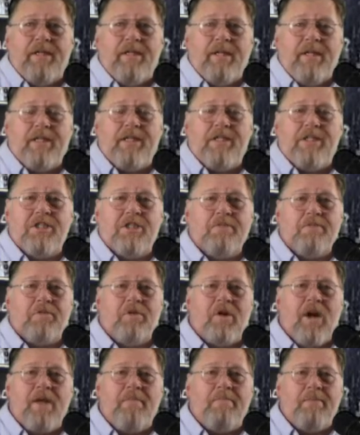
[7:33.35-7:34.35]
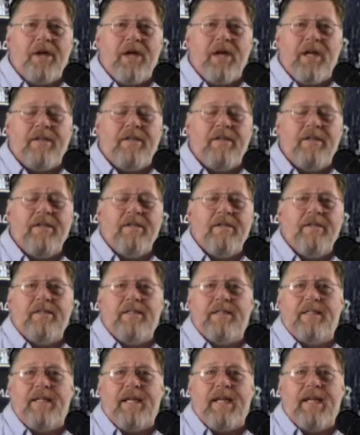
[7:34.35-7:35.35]
Hit the subscribe button
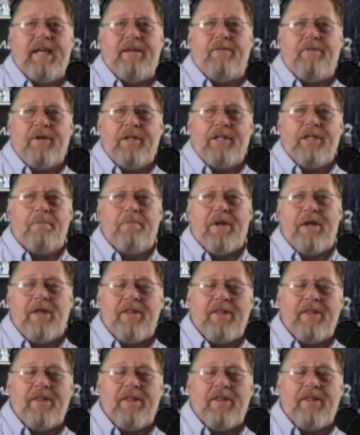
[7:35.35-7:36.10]
and ring the bell.